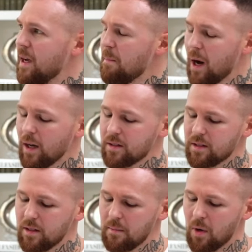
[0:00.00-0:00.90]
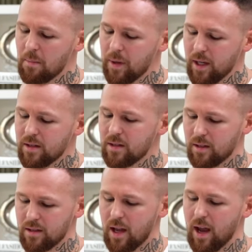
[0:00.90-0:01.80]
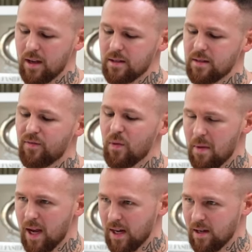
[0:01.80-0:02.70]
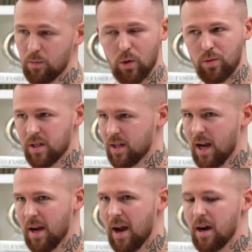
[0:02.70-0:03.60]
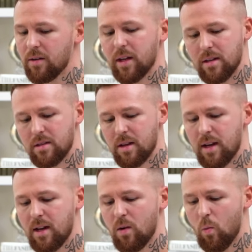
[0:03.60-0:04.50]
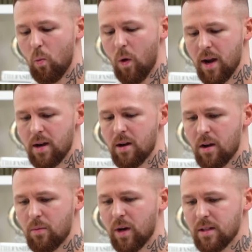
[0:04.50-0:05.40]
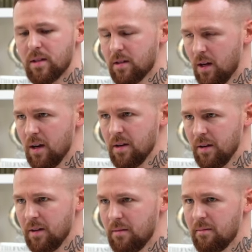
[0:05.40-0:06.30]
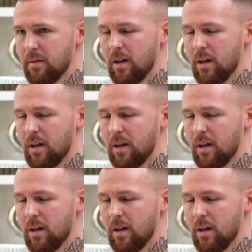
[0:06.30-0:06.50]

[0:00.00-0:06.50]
But my biggest success for me that will always stand out is when I went into London,